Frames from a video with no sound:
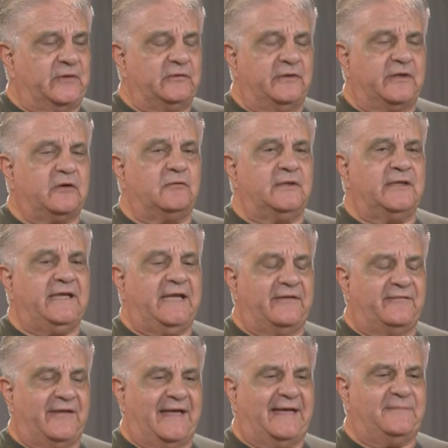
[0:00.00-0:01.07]
literally
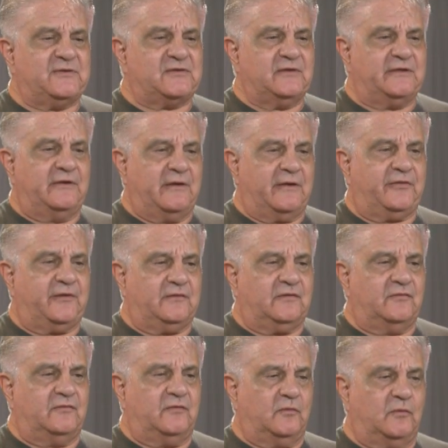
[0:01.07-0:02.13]
have absolutely nothing to
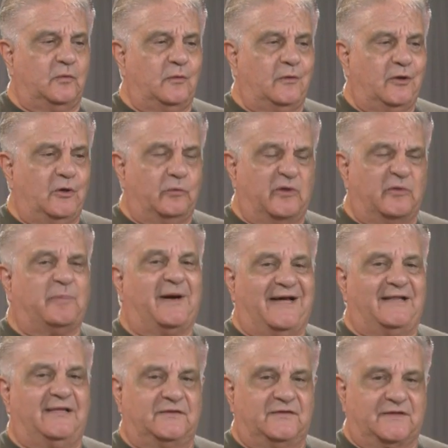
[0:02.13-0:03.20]
do with
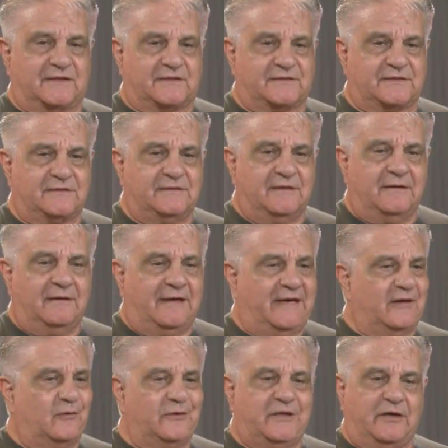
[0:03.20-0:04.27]
politics. I
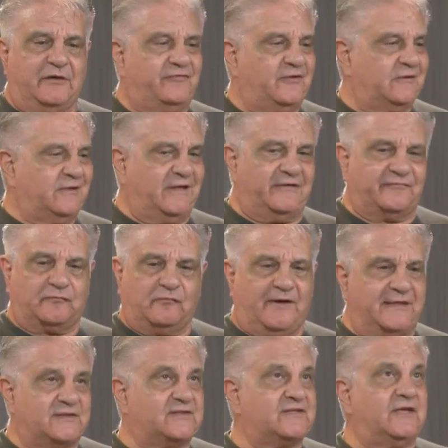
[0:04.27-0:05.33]
don't care if you're left,
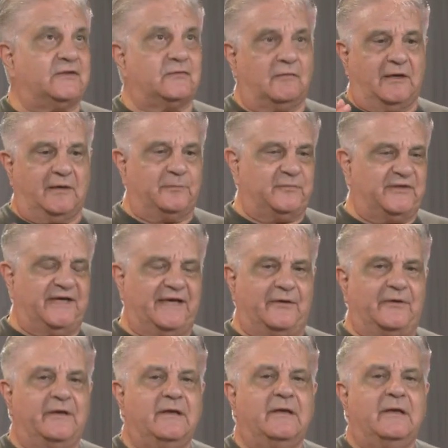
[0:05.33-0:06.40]
right, center, up, down.
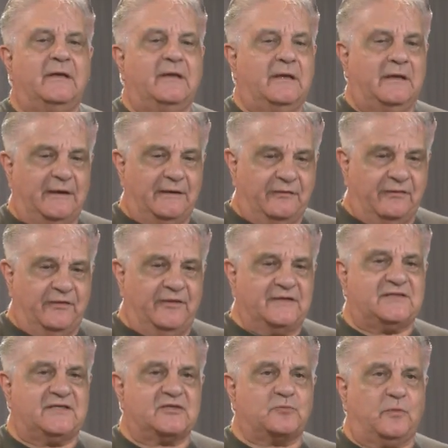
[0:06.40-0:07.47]
It's true.
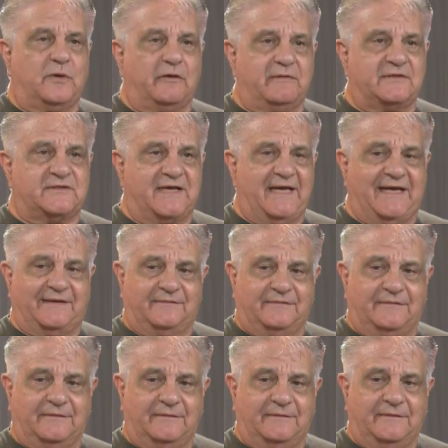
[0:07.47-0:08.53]
This is where it's at.
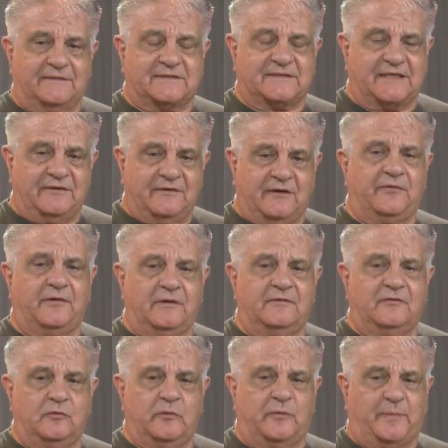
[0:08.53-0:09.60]
It's got nothing to
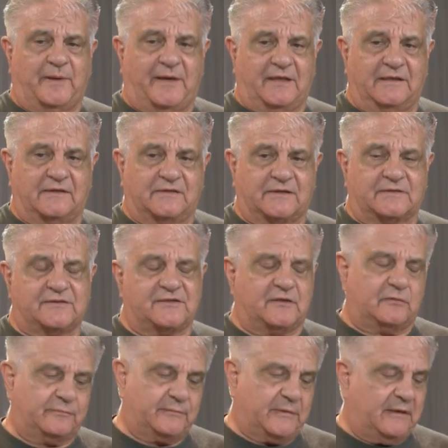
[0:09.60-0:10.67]
do with politics.
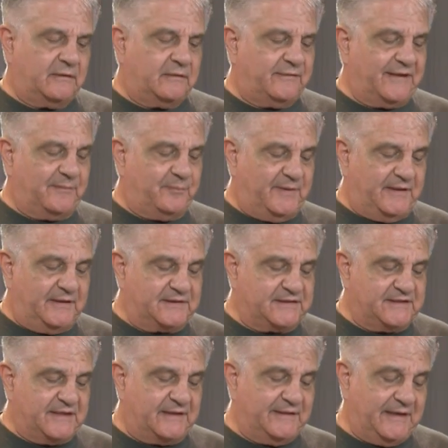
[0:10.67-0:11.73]
So that being
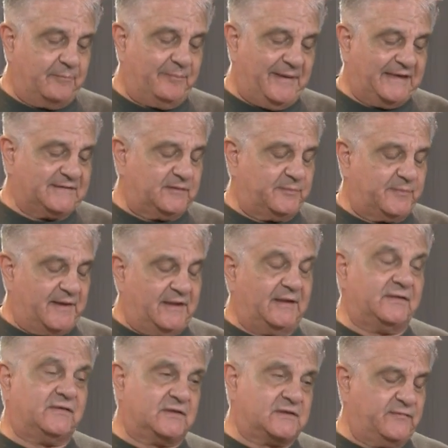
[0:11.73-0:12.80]
said, now back to
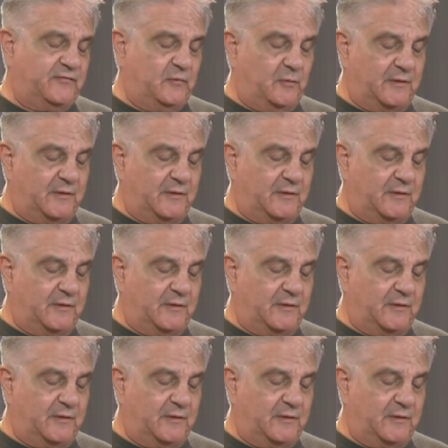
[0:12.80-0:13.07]
politics if you